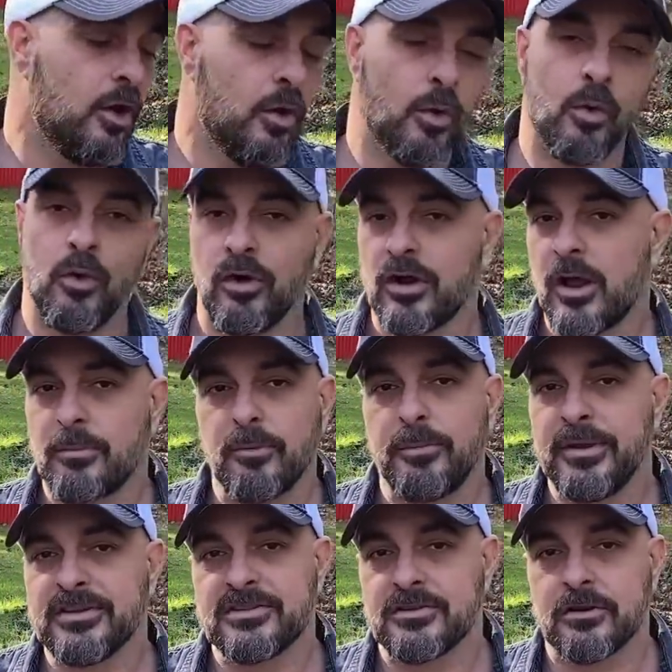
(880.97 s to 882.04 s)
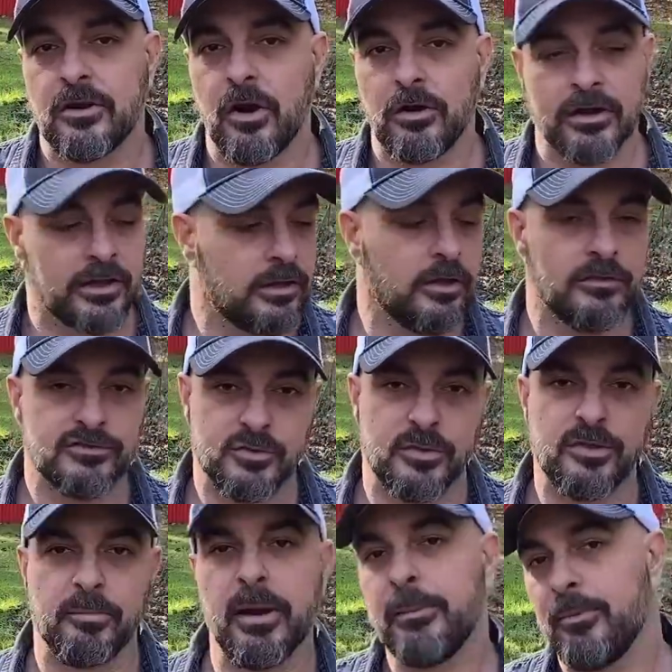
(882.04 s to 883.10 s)
or a couple pieces of garlic cloves with
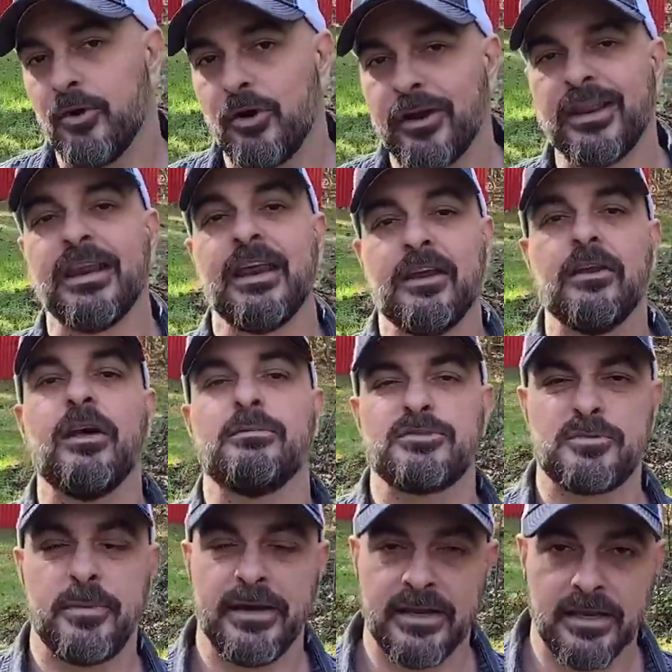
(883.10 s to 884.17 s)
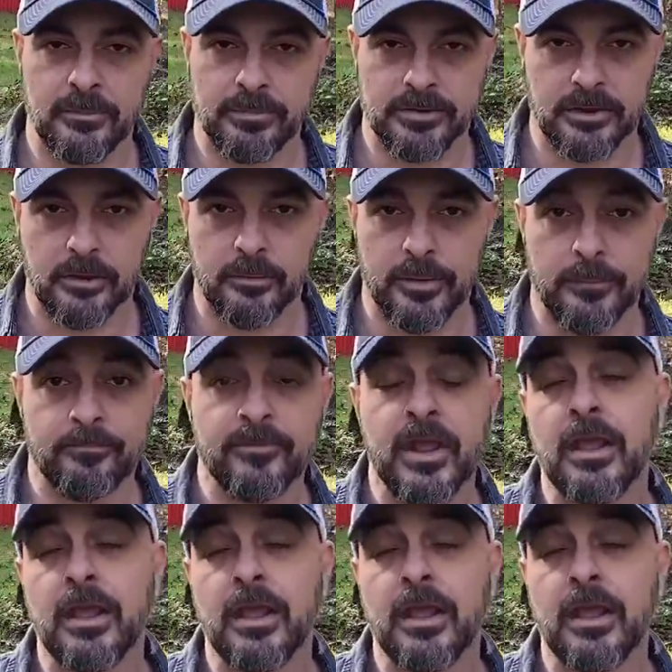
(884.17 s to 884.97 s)
the paper on it. It'll help speed it up a little bit.